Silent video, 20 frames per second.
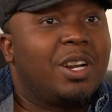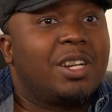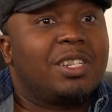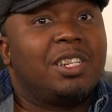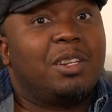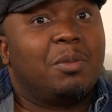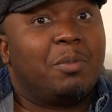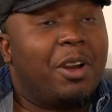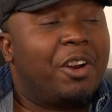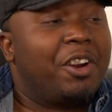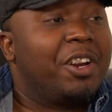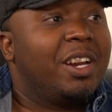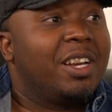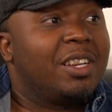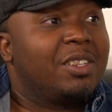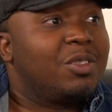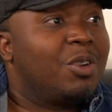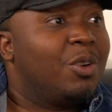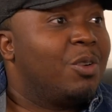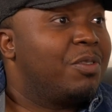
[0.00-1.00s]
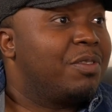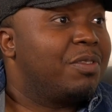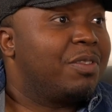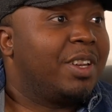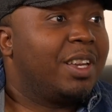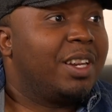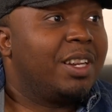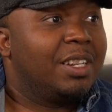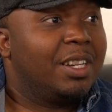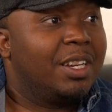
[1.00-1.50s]
actually married us off,
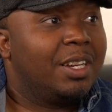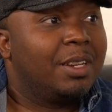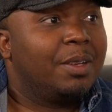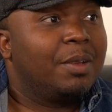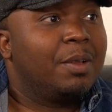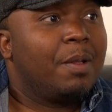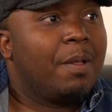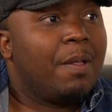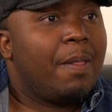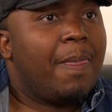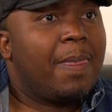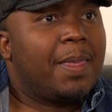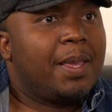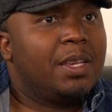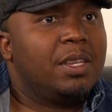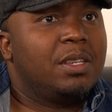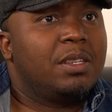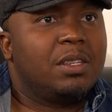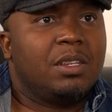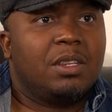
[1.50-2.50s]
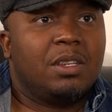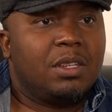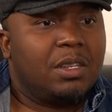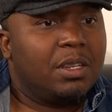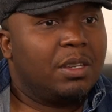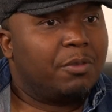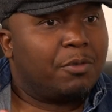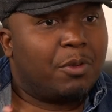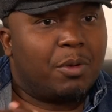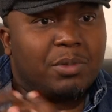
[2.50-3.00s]
and He
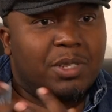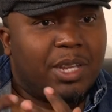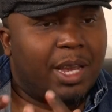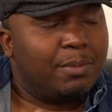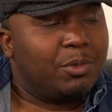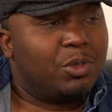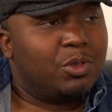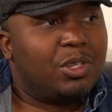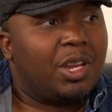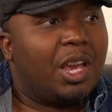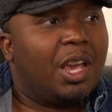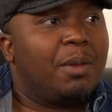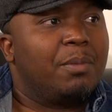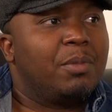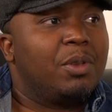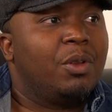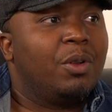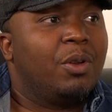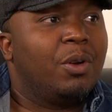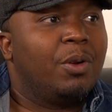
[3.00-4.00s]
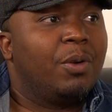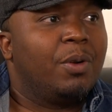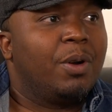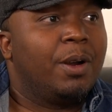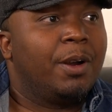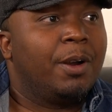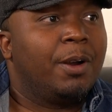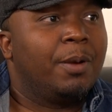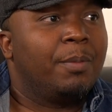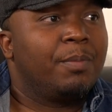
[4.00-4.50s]
from time to time, you
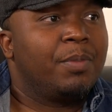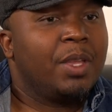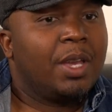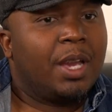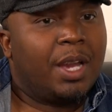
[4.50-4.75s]
know,